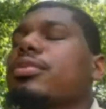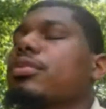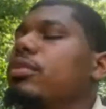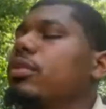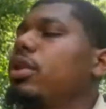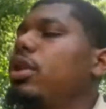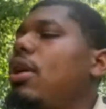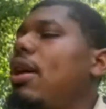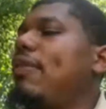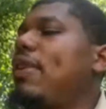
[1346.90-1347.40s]

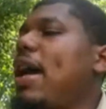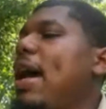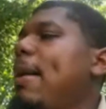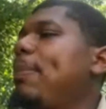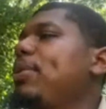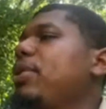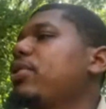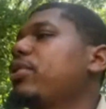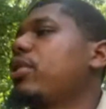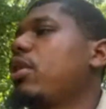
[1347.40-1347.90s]
You'll have a
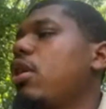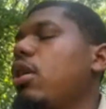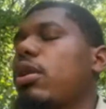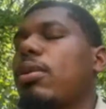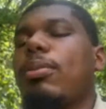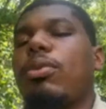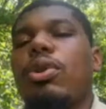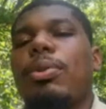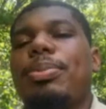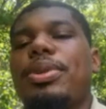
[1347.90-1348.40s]
happier dog,
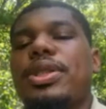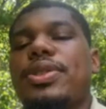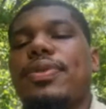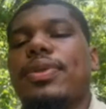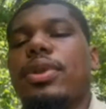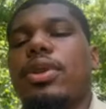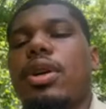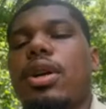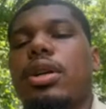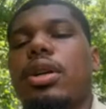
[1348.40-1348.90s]
a more
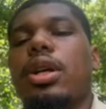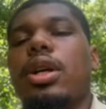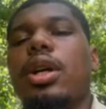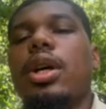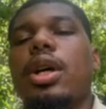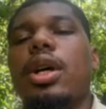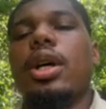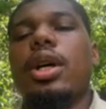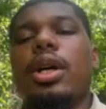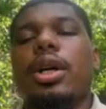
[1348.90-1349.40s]
peaceful dog.
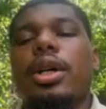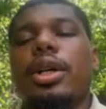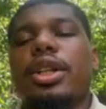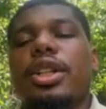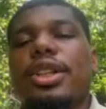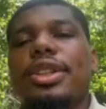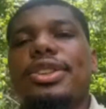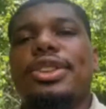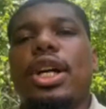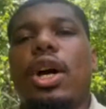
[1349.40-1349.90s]

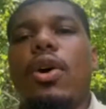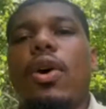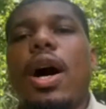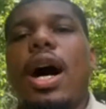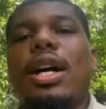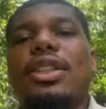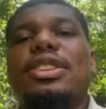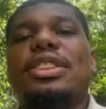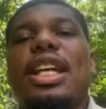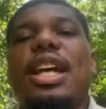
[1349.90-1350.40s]
So
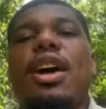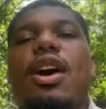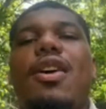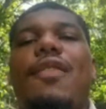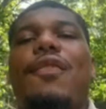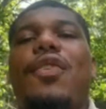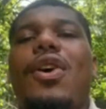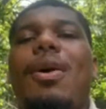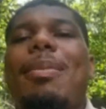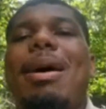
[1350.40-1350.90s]
I'll stay
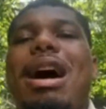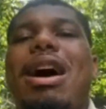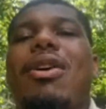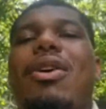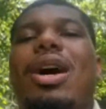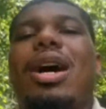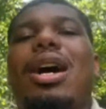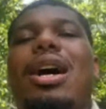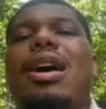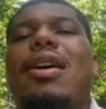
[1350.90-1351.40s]
on for
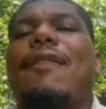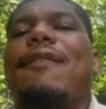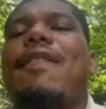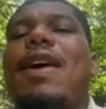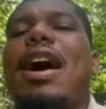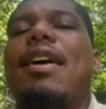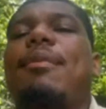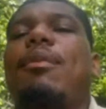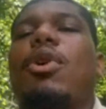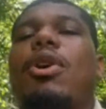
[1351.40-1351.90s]
about
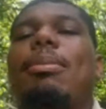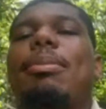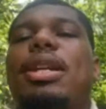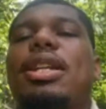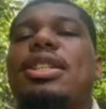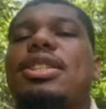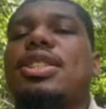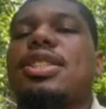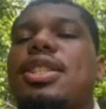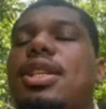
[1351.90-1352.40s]
5 more
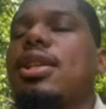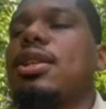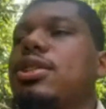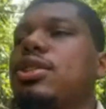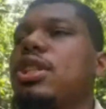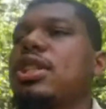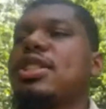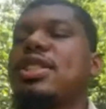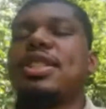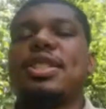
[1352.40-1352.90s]
minutes
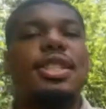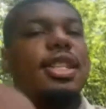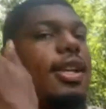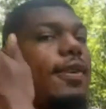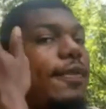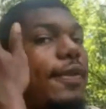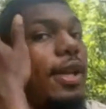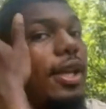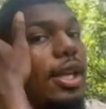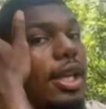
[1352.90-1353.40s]
just to see
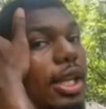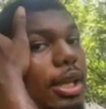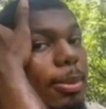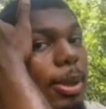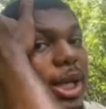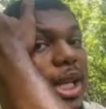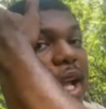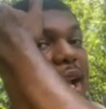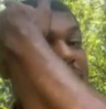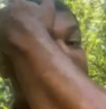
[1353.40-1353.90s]
if
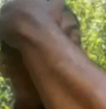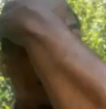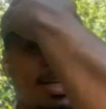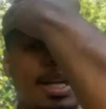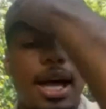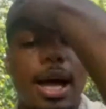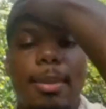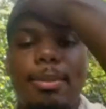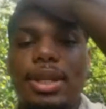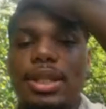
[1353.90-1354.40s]
anybody has any
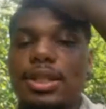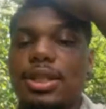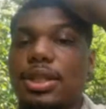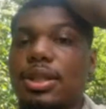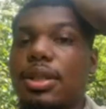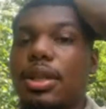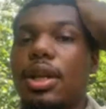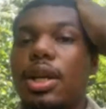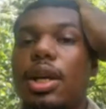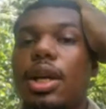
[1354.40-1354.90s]
comments,
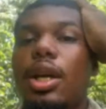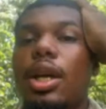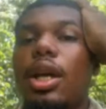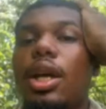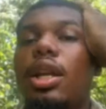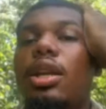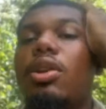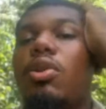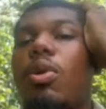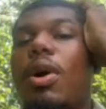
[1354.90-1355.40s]

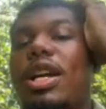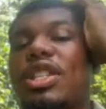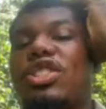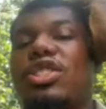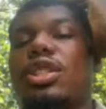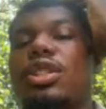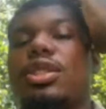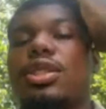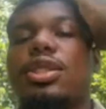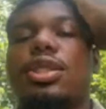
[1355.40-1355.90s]
any
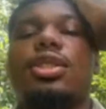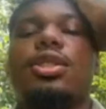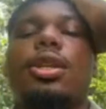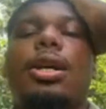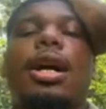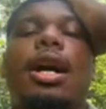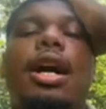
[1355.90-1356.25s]
questions.